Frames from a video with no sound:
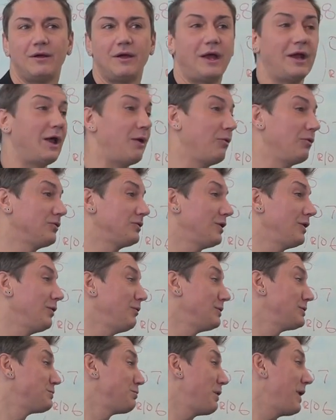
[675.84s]
And I won't tell you
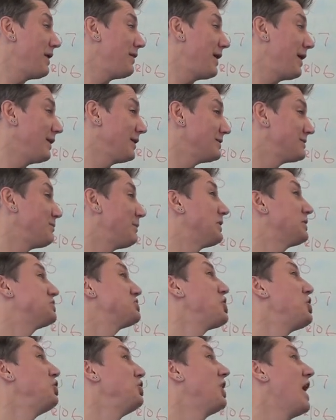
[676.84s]
which brand that is, but it's
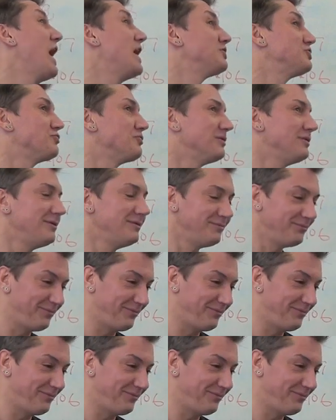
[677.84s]
all natural.